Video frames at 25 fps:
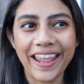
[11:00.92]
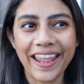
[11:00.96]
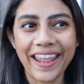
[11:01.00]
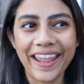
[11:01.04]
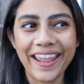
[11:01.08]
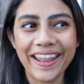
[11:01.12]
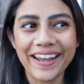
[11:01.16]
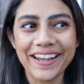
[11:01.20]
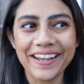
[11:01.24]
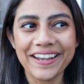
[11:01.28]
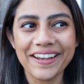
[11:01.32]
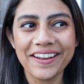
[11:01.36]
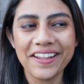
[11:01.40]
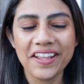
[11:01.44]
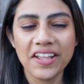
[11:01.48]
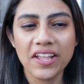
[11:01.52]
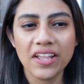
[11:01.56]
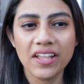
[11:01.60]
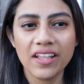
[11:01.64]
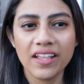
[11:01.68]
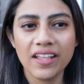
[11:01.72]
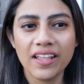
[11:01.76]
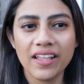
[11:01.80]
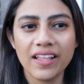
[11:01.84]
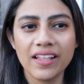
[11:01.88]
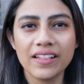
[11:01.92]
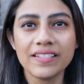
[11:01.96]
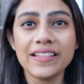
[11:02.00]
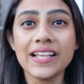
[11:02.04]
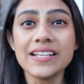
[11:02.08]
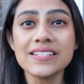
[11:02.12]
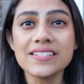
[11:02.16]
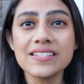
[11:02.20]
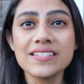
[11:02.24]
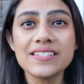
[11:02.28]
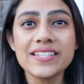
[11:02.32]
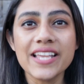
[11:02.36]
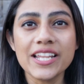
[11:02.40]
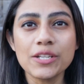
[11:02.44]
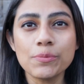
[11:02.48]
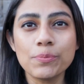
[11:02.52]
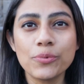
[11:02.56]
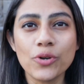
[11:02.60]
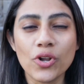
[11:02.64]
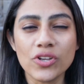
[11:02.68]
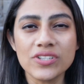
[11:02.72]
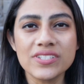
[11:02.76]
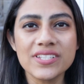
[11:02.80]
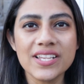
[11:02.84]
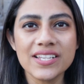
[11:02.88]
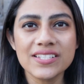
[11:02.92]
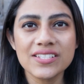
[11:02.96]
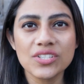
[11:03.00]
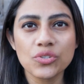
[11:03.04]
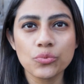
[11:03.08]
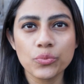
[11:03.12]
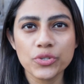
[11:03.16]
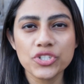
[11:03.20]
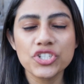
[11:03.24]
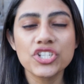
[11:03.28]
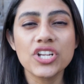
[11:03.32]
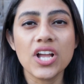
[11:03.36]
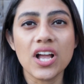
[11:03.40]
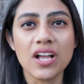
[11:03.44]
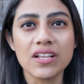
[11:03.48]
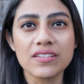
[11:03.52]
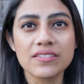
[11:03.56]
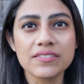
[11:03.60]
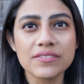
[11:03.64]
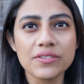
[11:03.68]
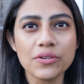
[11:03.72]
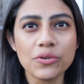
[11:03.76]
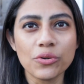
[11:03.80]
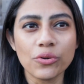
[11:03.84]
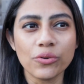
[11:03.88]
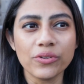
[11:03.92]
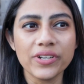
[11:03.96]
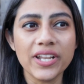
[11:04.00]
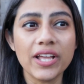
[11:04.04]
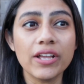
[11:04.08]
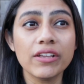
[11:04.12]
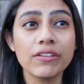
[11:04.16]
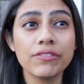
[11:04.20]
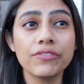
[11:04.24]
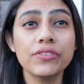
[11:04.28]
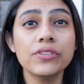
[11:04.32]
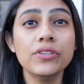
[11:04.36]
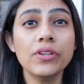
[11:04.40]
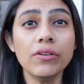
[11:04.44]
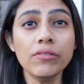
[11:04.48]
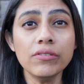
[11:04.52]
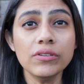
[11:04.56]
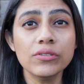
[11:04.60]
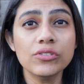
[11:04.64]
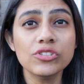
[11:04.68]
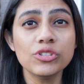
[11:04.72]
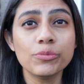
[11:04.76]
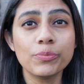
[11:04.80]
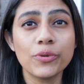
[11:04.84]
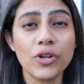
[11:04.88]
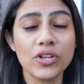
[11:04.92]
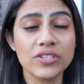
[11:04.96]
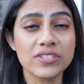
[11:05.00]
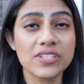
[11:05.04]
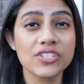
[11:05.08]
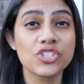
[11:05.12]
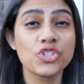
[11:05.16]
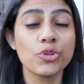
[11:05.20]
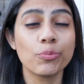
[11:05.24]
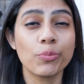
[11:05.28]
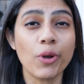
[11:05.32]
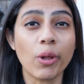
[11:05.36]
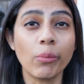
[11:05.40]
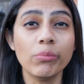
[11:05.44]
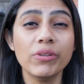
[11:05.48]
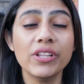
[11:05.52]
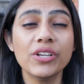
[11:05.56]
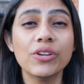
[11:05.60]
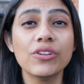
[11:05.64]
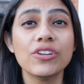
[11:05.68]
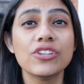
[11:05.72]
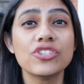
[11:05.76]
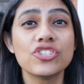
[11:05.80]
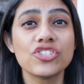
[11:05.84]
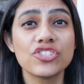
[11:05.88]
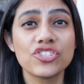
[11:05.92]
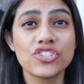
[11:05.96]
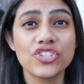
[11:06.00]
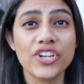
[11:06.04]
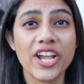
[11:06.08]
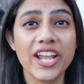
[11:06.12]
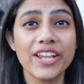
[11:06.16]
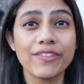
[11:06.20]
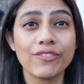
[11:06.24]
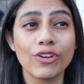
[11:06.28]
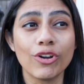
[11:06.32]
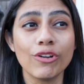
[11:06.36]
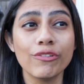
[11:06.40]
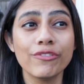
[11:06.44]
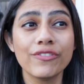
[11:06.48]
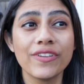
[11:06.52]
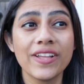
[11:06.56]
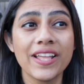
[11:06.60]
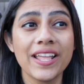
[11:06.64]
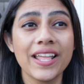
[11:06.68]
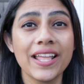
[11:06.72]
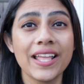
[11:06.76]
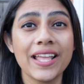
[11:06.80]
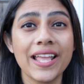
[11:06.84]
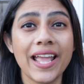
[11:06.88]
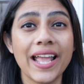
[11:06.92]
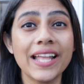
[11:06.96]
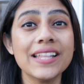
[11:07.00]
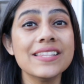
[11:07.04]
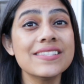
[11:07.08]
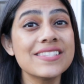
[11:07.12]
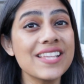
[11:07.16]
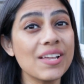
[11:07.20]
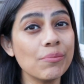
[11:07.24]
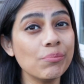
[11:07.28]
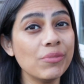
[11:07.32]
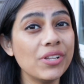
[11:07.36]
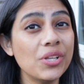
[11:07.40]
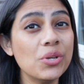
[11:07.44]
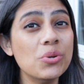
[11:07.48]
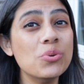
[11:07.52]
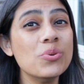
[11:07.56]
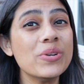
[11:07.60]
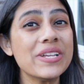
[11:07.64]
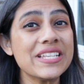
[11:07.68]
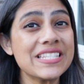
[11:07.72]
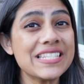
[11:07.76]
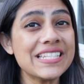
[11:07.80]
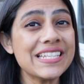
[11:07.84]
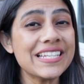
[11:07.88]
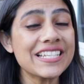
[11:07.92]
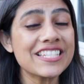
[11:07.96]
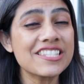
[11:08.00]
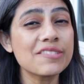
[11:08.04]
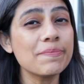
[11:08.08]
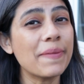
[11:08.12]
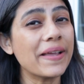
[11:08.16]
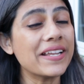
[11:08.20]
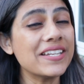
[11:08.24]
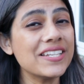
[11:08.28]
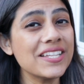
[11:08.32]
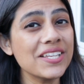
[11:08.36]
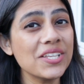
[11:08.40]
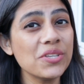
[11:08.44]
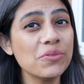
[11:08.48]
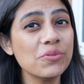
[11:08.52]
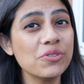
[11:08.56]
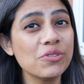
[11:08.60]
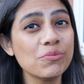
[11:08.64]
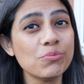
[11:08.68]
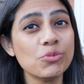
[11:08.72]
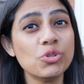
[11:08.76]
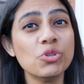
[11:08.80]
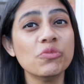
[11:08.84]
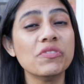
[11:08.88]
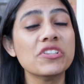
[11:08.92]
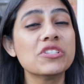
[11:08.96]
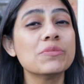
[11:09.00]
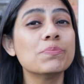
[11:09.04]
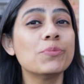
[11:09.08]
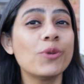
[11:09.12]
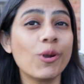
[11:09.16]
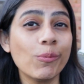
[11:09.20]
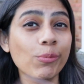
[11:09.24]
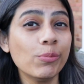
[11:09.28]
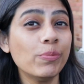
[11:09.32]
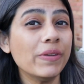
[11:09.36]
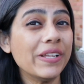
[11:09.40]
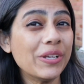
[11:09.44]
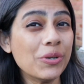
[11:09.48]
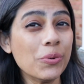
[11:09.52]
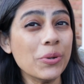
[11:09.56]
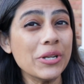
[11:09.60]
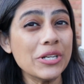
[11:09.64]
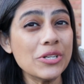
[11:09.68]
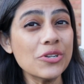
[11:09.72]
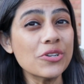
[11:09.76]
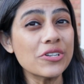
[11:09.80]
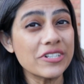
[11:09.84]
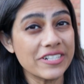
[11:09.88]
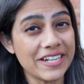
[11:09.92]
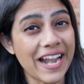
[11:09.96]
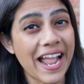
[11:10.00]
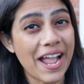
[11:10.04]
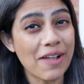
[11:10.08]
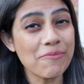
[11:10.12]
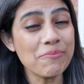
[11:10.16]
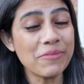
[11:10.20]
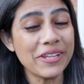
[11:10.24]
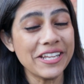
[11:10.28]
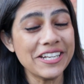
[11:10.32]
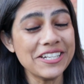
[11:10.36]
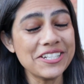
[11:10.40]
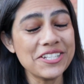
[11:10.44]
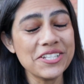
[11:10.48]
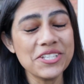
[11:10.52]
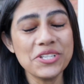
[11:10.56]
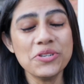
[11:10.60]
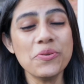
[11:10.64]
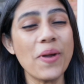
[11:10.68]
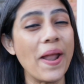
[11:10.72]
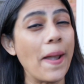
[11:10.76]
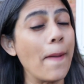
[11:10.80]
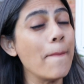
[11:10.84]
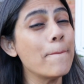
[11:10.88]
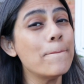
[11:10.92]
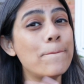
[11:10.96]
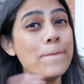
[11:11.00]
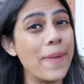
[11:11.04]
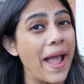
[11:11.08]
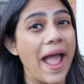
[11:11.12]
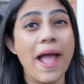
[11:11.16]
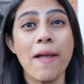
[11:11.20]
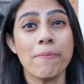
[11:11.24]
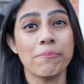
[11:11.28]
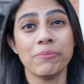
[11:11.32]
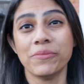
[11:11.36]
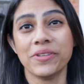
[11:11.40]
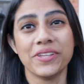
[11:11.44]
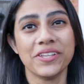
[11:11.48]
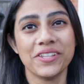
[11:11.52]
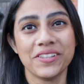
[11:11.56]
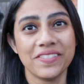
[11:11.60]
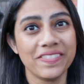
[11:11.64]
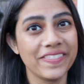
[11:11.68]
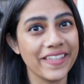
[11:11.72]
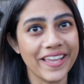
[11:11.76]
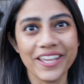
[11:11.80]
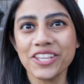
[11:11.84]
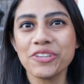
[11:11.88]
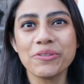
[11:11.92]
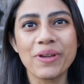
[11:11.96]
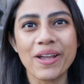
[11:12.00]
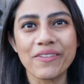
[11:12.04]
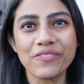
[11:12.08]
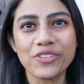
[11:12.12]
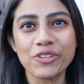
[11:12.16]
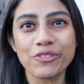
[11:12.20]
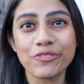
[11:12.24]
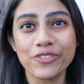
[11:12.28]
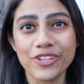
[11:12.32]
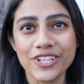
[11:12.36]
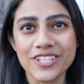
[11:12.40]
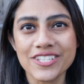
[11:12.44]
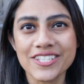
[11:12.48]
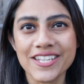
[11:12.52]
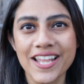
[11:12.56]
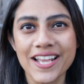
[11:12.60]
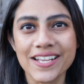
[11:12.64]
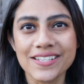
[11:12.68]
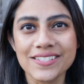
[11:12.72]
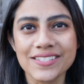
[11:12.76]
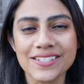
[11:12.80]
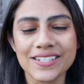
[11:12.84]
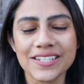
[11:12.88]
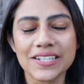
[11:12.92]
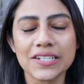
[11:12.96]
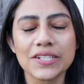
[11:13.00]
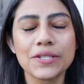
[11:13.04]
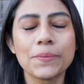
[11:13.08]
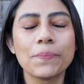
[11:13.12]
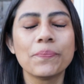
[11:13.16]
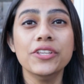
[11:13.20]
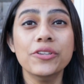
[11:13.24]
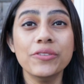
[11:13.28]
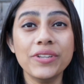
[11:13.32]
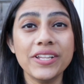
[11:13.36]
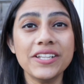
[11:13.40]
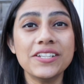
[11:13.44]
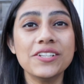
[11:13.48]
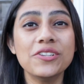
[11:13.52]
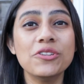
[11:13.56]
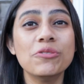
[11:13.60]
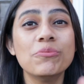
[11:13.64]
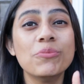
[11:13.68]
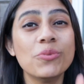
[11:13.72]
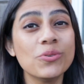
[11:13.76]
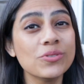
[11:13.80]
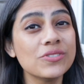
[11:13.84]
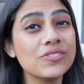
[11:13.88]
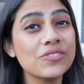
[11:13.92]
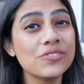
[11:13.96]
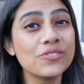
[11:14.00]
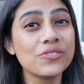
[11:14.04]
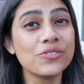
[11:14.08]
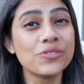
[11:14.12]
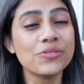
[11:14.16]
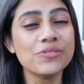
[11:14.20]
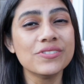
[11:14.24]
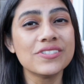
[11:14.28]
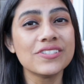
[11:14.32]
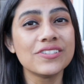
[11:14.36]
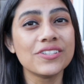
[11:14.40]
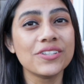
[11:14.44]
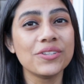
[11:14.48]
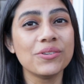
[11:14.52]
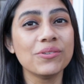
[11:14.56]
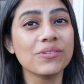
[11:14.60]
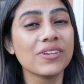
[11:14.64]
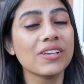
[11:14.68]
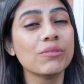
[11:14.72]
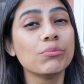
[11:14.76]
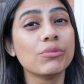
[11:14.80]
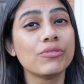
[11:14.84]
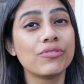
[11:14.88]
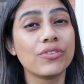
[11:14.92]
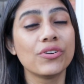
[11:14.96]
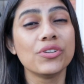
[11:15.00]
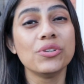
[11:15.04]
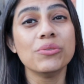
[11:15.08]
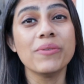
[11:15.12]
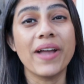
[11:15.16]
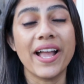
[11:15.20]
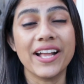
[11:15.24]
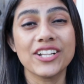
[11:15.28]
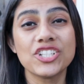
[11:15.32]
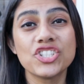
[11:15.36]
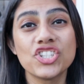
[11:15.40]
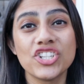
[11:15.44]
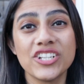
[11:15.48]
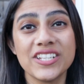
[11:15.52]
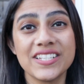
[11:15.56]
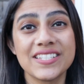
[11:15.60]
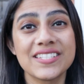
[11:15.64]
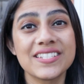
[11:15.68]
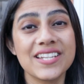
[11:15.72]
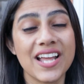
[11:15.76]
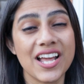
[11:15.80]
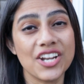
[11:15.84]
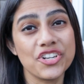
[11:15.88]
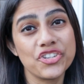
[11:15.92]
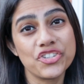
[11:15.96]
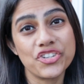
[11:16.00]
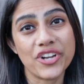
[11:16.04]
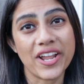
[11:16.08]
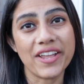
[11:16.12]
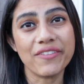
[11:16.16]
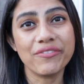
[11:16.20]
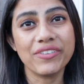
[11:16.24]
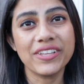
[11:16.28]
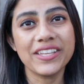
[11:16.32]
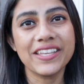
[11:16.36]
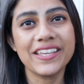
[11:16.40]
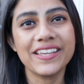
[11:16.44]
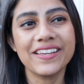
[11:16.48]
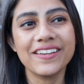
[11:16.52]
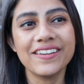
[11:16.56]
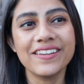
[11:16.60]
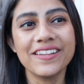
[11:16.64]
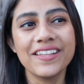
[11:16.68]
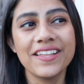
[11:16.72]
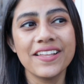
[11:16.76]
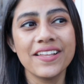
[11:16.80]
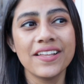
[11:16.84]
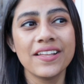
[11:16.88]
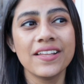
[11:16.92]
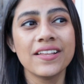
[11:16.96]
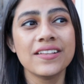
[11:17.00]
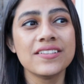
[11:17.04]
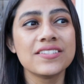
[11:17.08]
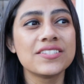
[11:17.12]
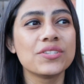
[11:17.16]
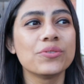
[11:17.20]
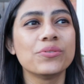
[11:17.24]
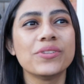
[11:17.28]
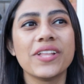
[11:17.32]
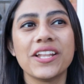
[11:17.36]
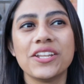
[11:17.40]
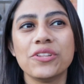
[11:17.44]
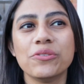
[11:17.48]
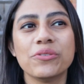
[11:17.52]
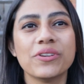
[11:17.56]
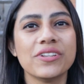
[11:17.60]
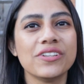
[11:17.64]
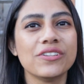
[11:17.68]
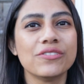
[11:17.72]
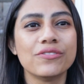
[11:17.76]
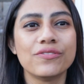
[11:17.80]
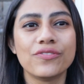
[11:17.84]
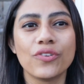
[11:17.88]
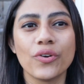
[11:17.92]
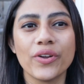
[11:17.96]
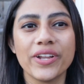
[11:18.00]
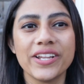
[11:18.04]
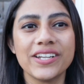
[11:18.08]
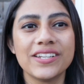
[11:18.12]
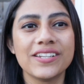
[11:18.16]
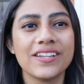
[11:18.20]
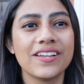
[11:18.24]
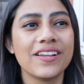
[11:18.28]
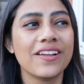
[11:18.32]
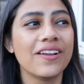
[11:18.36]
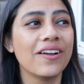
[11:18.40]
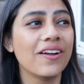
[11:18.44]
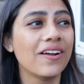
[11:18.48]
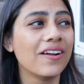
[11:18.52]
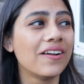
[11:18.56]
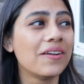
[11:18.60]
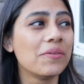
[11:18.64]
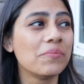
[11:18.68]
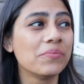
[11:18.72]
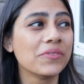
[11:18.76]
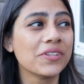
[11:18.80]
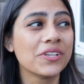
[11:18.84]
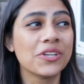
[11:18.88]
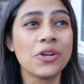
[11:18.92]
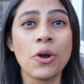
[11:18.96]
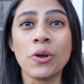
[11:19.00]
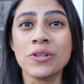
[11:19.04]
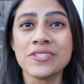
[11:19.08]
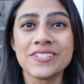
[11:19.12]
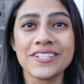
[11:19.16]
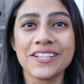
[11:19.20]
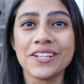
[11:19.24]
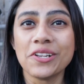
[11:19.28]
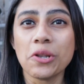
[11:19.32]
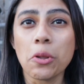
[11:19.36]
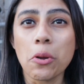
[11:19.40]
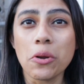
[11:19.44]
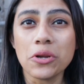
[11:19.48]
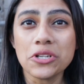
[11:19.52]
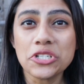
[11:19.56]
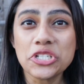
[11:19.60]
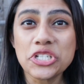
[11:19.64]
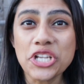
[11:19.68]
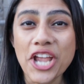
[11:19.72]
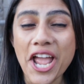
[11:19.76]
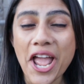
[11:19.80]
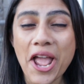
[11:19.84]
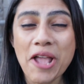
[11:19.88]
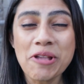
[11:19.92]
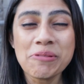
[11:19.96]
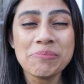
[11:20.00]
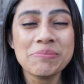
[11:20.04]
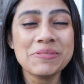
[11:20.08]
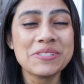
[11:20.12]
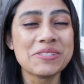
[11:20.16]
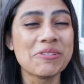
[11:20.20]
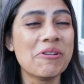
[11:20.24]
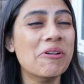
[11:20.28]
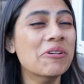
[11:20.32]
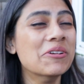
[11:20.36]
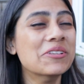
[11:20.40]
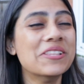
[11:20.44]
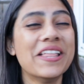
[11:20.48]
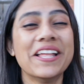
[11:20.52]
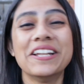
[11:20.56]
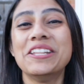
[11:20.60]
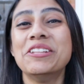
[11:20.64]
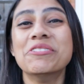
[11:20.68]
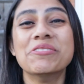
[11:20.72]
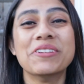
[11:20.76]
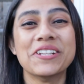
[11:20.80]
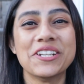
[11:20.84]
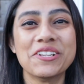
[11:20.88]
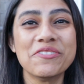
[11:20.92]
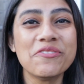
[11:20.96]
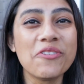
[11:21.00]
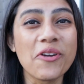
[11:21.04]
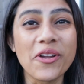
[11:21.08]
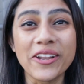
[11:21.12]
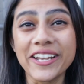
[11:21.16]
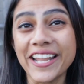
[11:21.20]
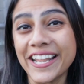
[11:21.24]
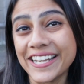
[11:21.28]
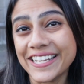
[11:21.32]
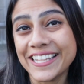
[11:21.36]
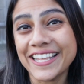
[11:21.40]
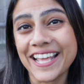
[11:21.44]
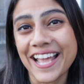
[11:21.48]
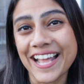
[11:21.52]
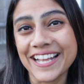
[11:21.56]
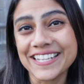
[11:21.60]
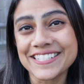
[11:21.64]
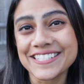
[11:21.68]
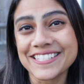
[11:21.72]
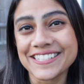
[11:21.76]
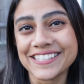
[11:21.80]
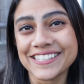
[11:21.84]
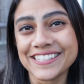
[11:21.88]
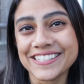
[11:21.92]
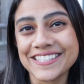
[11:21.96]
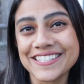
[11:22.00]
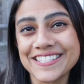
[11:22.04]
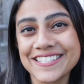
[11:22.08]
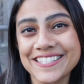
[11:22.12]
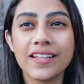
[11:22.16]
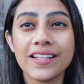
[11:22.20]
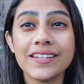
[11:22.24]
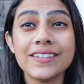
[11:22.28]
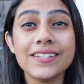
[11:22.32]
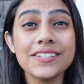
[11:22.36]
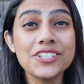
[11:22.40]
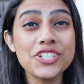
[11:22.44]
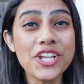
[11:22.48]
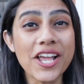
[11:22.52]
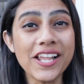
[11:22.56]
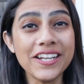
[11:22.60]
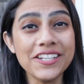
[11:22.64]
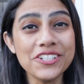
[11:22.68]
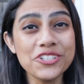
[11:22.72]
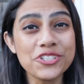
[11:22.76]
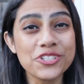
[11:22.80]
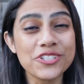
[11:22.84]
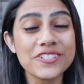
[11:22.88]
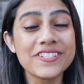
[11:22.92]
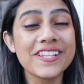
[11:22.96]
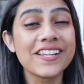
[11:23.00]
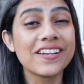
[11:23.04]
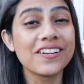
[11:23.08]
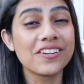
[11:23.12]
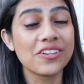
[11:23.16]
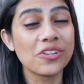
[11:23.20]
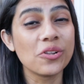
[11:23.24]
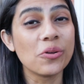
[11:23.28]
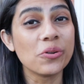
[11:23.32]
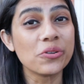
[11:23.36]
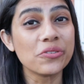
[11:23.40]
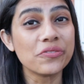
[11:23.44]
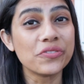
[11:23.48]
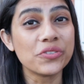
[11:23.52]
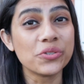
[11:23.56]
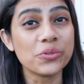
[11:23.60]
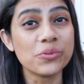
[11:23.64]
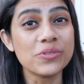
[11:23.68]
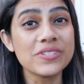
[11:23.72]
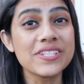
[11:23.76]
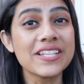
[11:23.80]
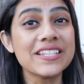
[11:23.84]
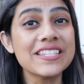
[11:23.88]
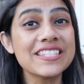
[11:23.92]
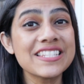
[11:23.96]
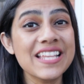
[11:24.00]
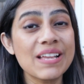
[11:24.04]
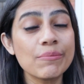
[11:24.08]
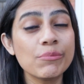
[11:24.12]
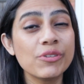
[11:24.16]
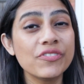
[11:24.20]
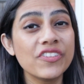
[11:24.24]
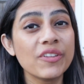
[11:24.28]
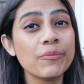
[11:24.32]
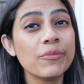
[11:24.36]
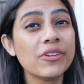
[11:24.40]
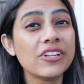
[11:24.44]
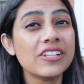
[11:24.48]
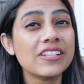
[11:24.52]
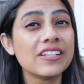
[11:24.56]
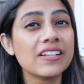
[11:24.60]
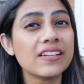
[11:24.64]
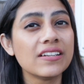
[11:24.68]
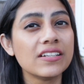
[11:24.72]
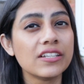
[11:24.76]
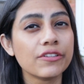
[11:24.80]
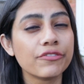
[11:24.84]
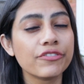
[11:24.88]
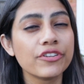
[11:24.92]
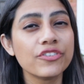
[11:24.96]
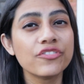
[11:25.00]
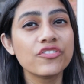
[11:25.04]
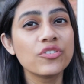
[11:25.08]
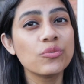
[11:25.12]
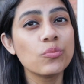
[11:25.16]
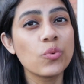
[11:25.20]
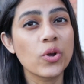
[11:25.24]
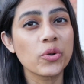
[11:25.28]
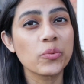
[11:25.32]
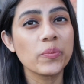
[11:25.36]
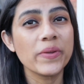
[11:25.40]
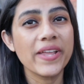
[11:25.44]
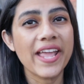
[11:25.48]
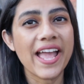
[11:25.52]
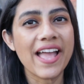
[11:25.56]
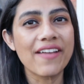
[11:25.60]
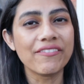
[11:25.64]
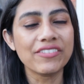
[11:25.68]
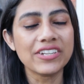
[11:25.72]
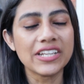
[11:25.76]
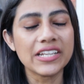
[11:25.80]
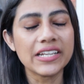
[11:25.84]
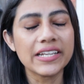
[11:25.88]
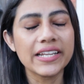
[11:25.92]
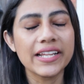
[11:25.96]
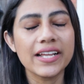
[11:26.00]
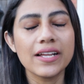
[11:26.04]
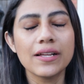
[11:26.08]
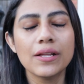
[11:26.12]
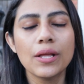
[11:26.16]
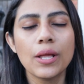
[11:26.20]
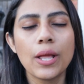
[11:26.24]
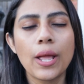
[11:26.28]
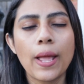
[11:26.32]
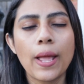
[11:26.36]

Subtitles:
and there's a set process in which cars go. Now, if you don't know the process, you're probably going to just drive off, and somebody who isn't expecting you to move is probably going to ram into you, and bam, there you have your first accident. You need to know most of the rules in the UK before you actually start driving here, so that you can avoid causing long jams, or that you can avoid any accidents. The challenge is there are a lot of rules, and some of them are a little different from what we have in India,